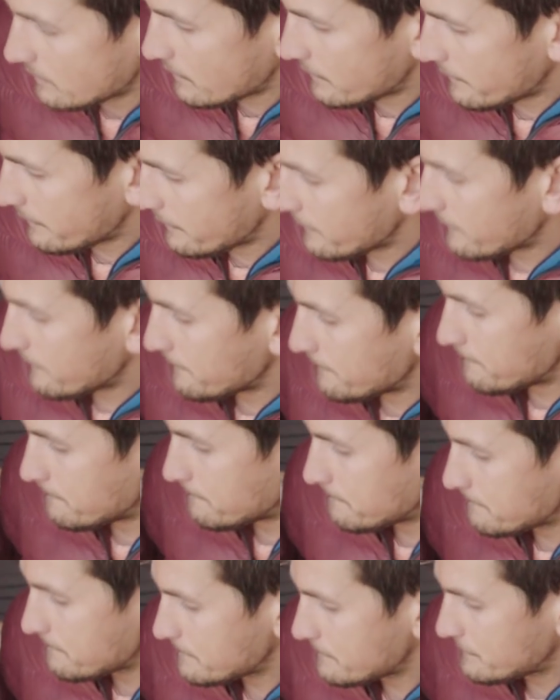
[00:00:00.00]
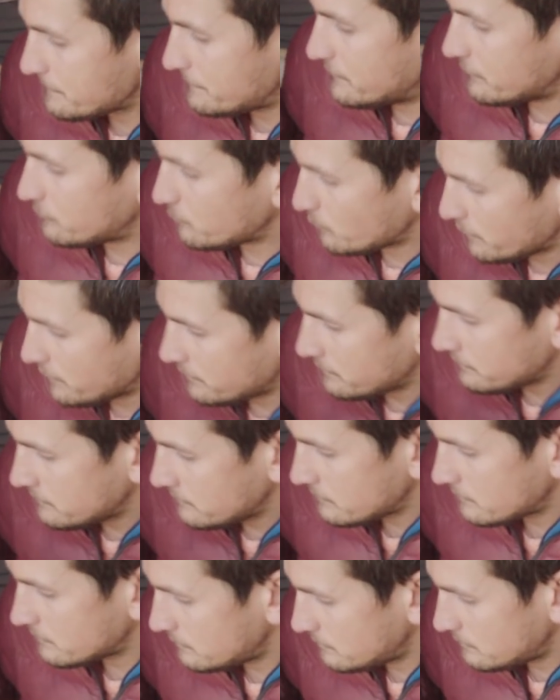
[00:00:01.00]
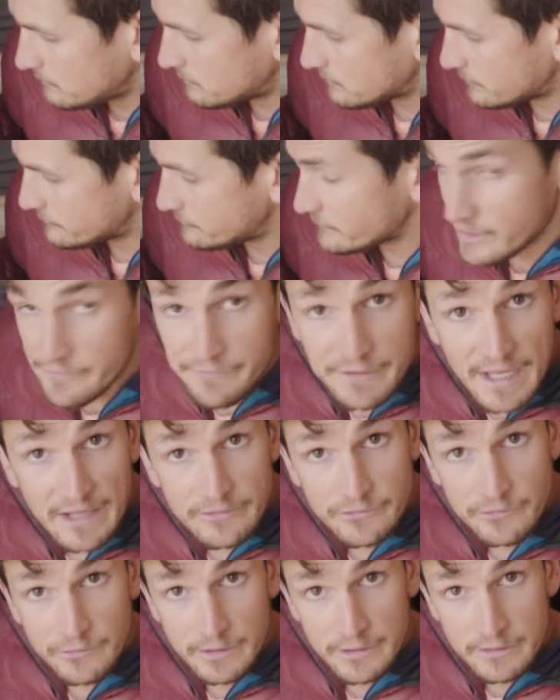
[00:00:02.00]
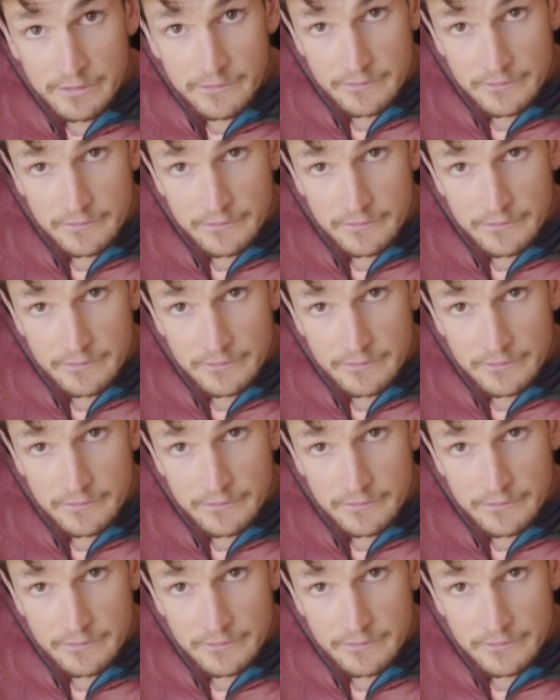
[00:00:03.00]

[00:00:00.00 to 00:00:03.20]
Um, this one runs off gasoline.